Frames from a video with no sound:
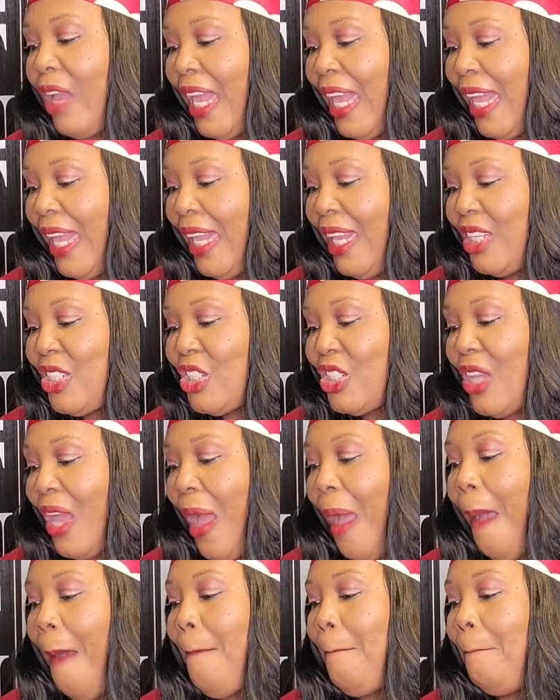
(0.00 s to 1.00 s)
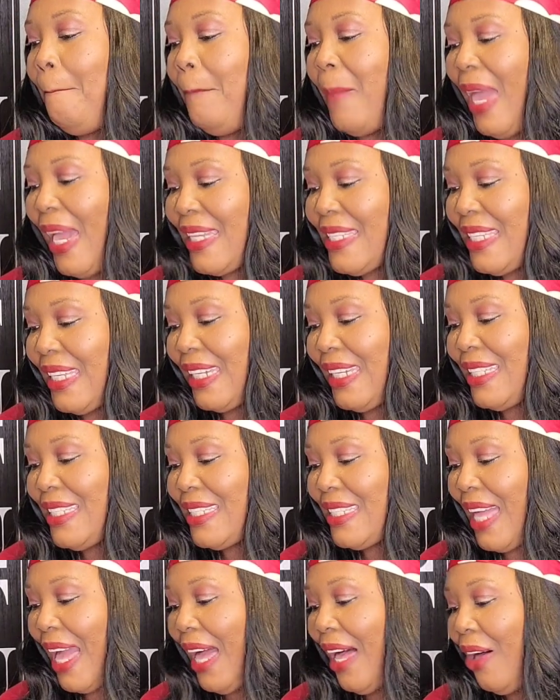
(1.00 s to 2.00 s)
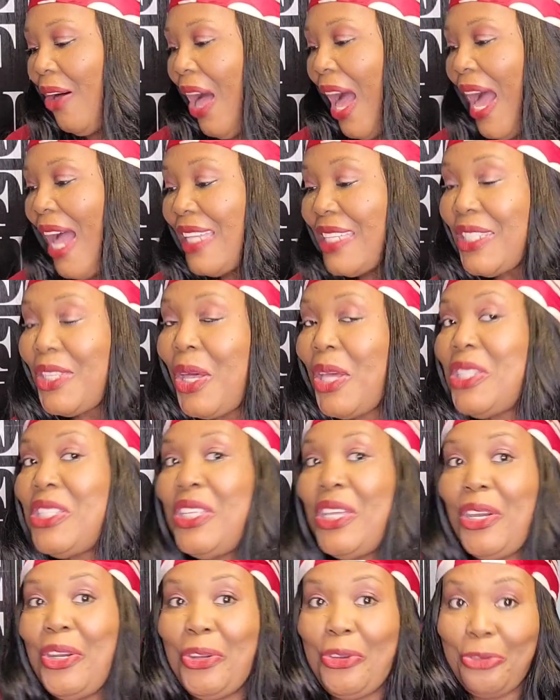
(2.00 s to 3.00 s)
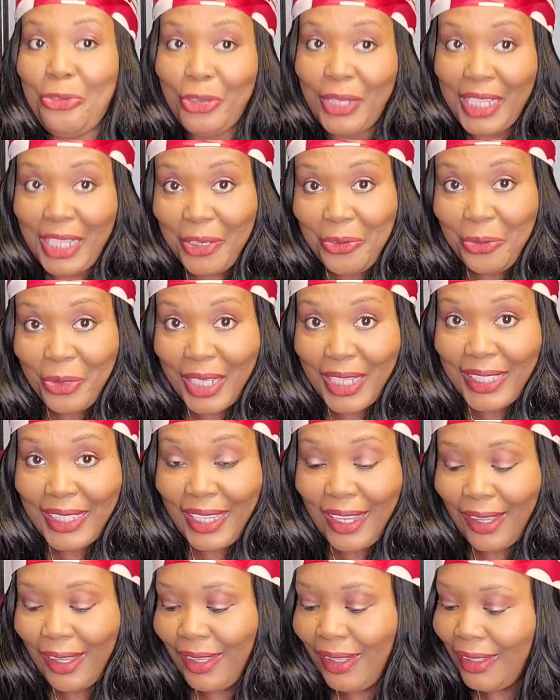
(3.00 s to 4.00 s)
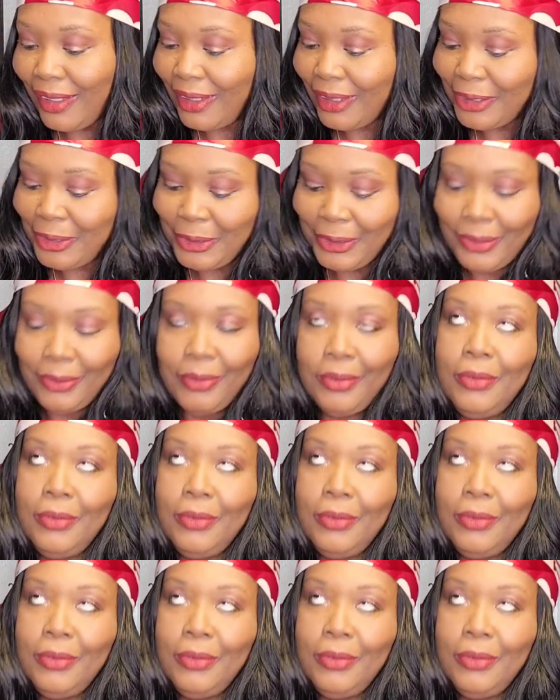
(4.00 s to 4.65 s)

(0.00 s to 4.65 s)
Rage Mexican style hot sauce, the green one, y'all.